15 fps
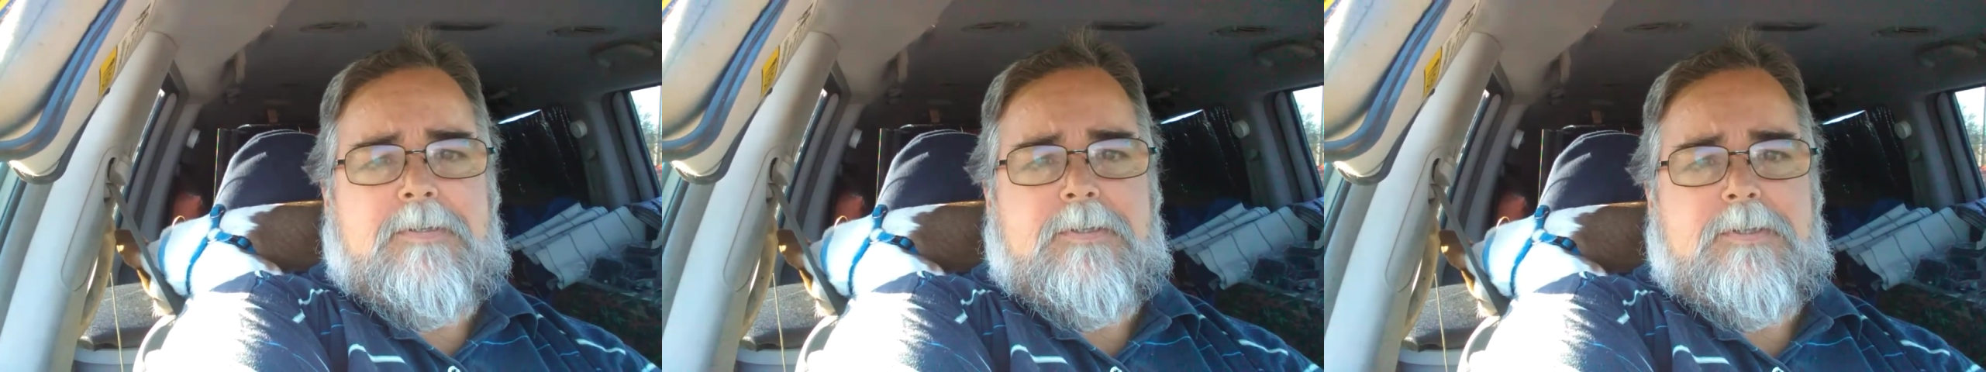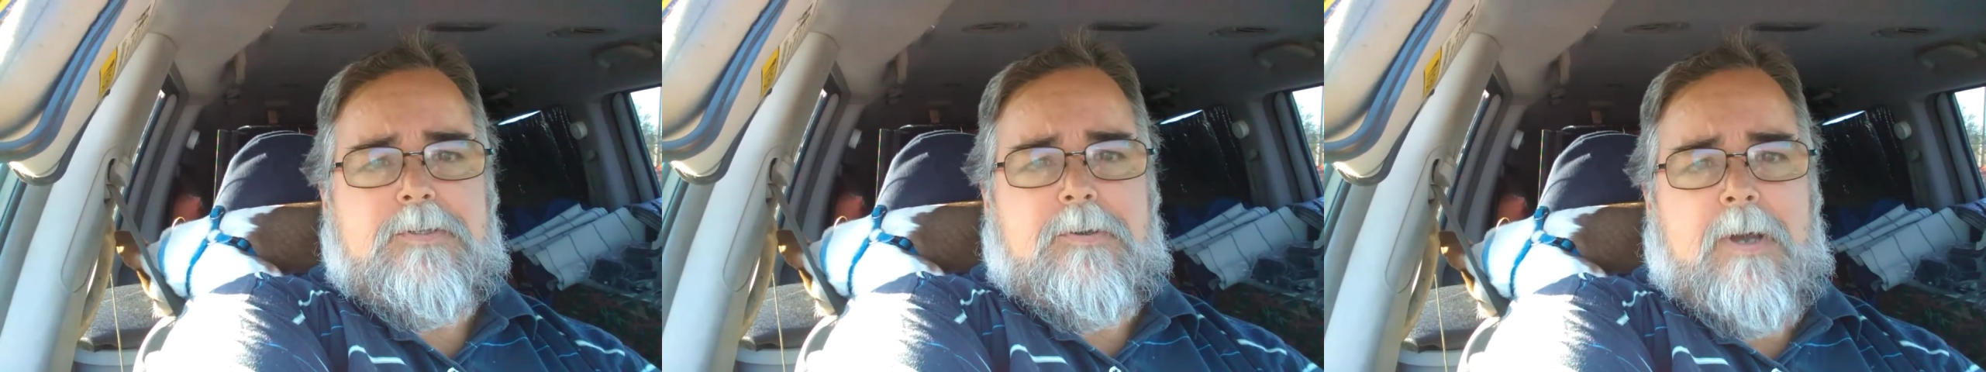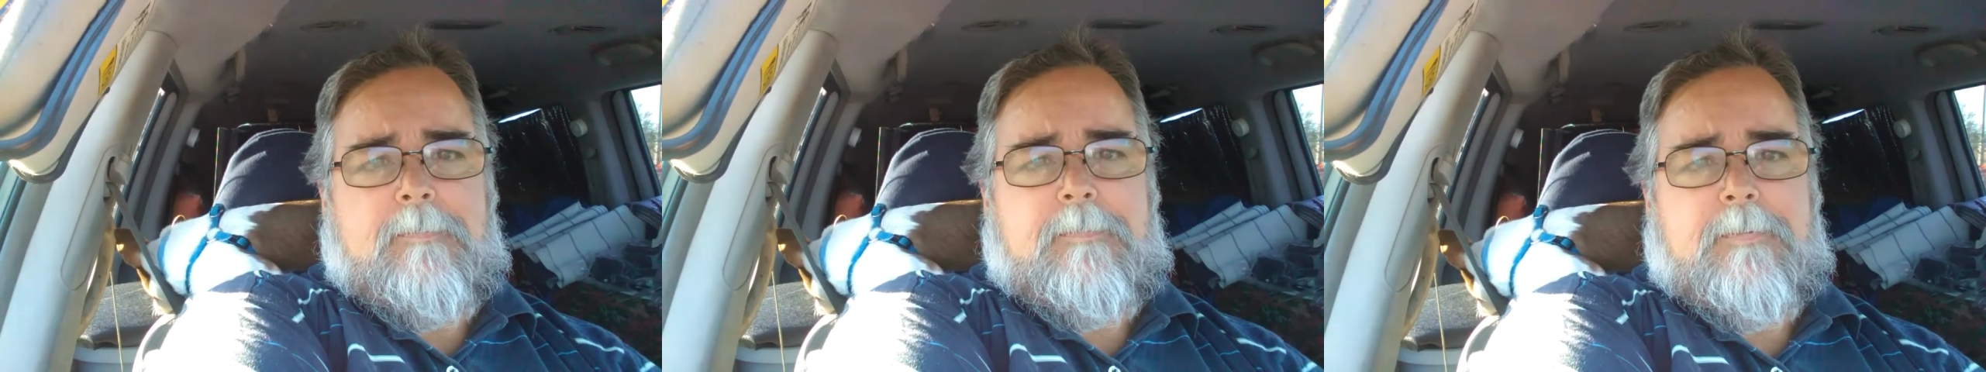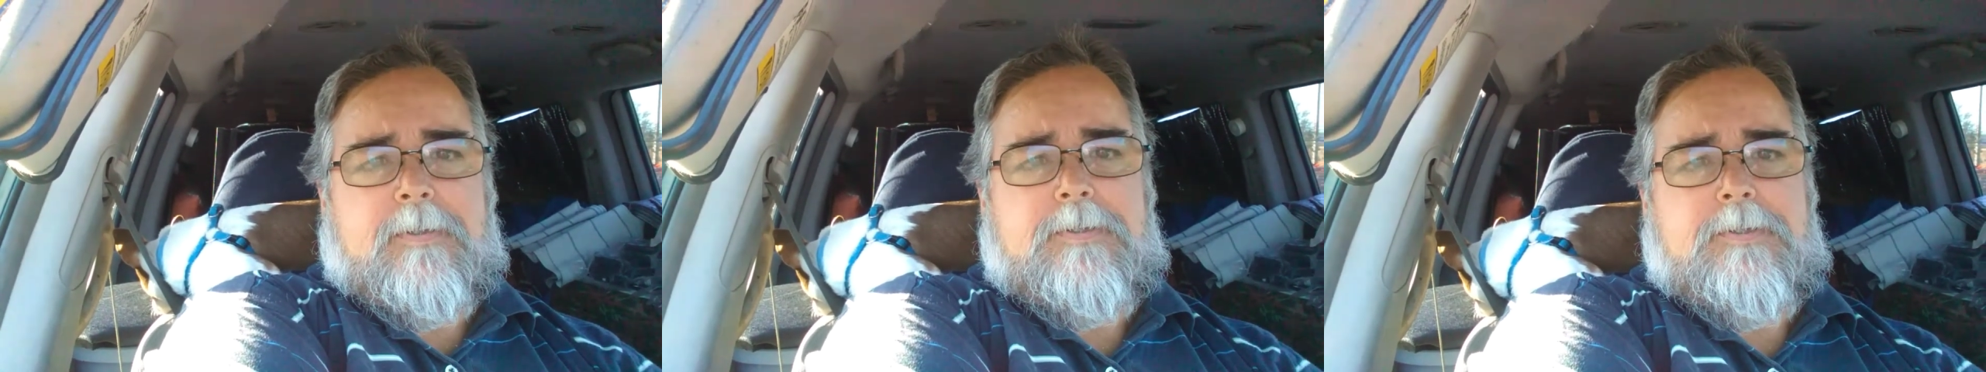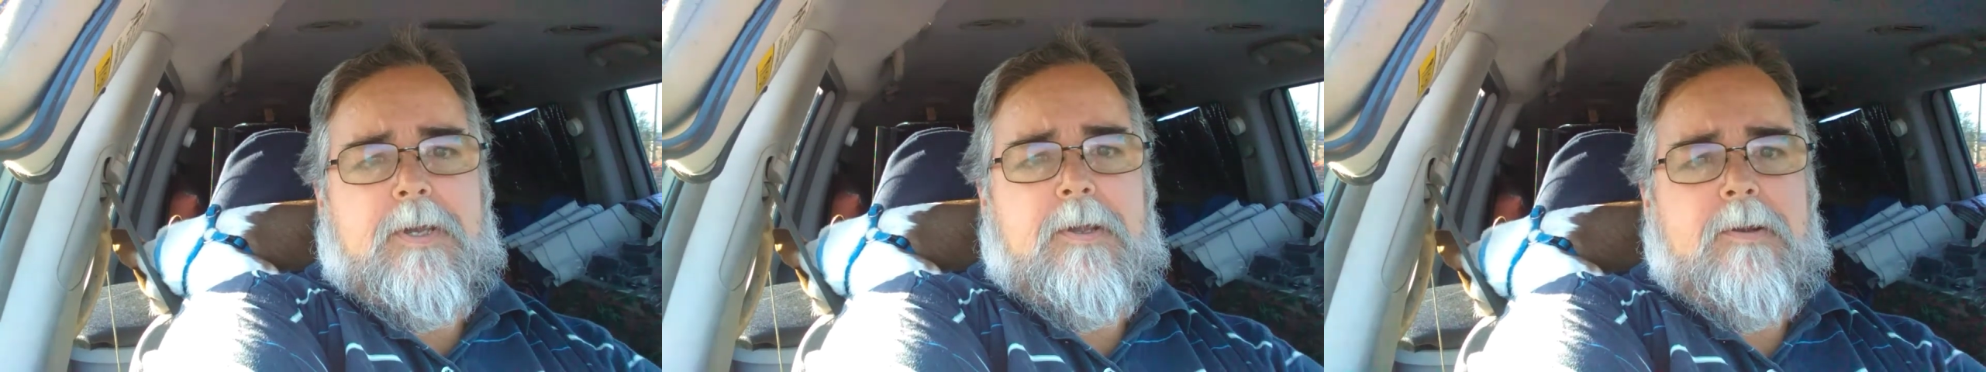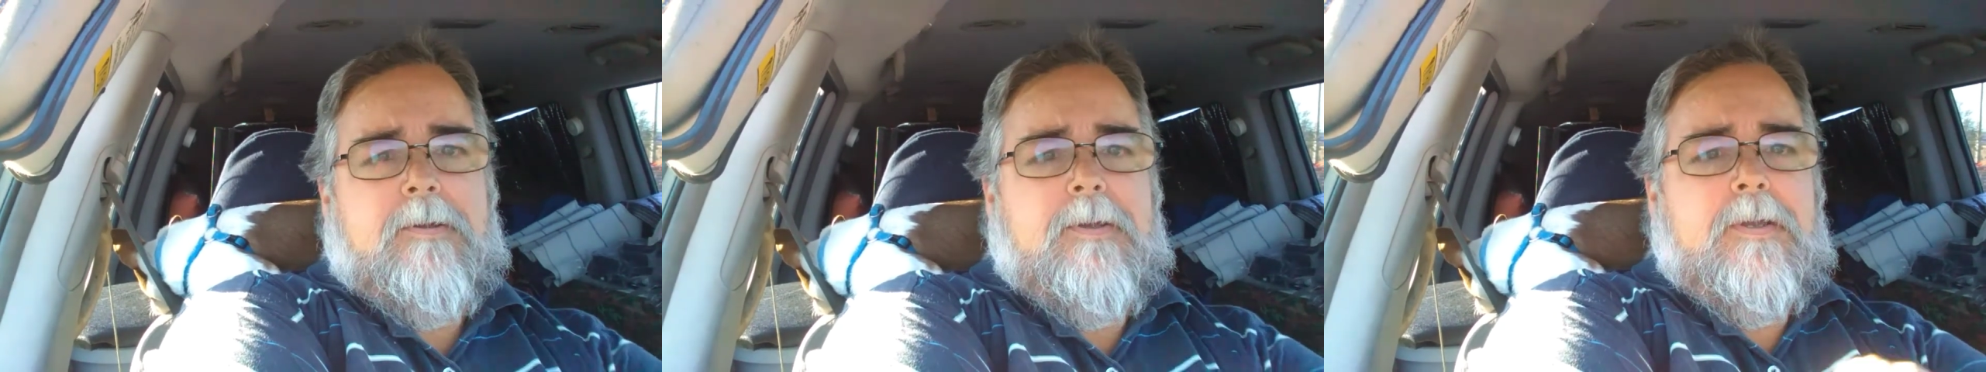subscribed to the channel,